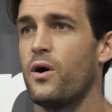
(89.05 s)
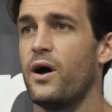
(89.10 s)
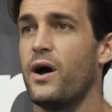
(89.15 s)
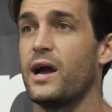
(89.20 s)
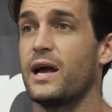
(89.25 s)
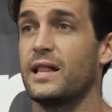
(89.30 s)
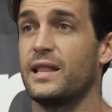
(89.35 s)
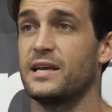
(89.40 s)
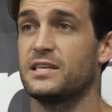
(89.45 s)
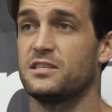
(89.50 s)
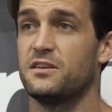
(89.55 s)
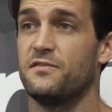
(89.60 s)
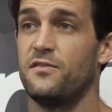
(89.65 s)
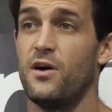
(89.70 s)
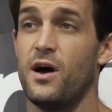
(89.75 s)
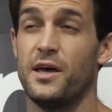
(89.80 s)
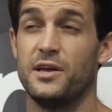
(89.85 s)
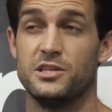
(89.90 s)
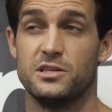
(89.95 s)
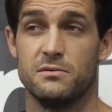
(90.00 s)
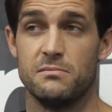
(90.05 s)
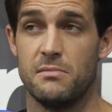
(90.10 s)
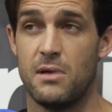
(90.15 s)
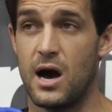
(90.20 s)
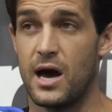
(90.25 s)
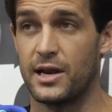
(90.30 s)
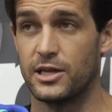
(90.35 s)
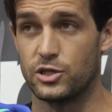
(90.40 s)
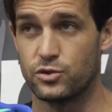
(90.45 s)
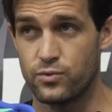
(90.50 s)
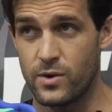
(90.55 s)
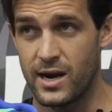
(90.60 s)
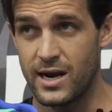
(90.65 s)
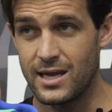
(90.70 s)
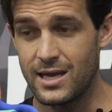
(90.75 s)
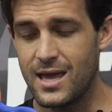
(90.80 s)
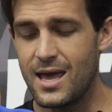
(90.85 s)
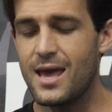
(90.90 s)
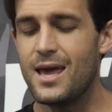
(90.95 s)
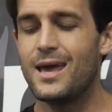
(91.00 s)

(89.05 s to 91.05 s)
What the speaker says: I'd classify as your mileage running,